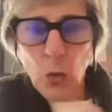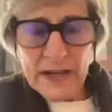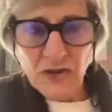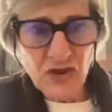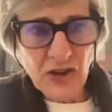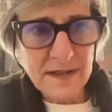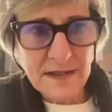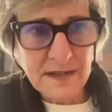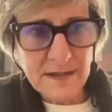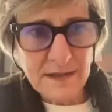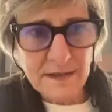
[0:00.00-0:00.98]
we
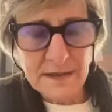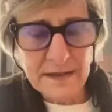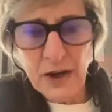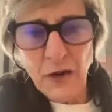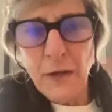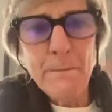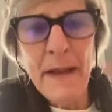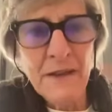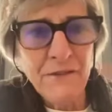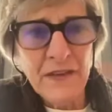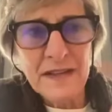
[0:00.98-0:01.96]
just, the
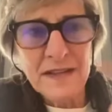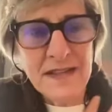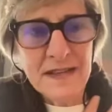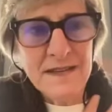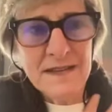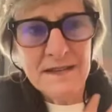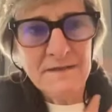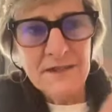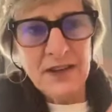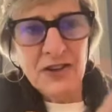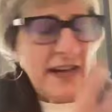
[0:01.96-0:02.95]
benefits
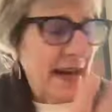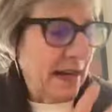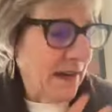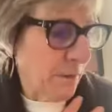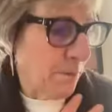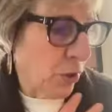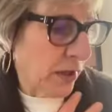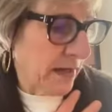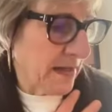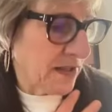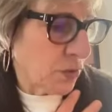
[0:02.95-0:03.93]
is you can't even
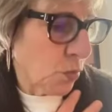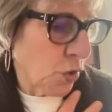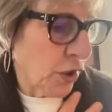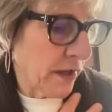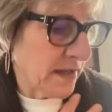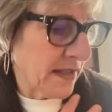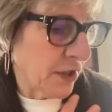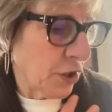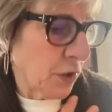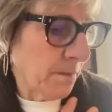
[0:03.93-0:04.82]
put it into words.